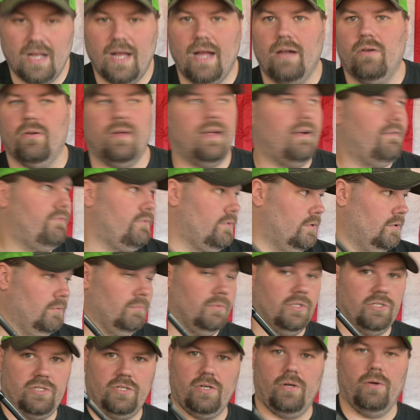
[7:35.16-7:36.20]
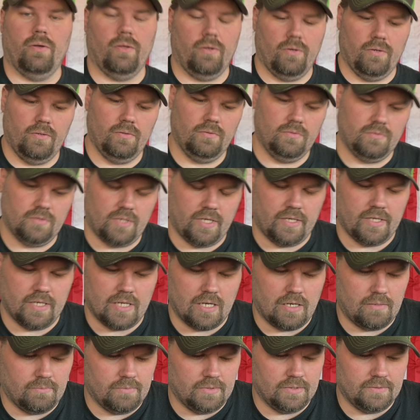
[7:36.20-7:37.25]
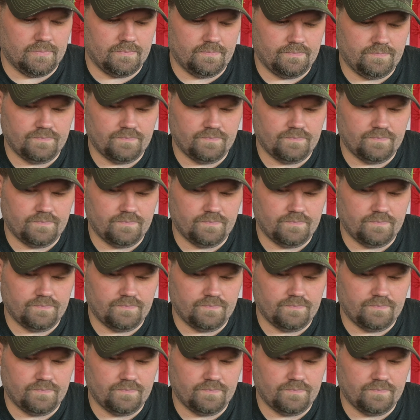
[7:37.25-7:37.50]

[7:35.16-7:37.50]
I don't have room to show you right now, but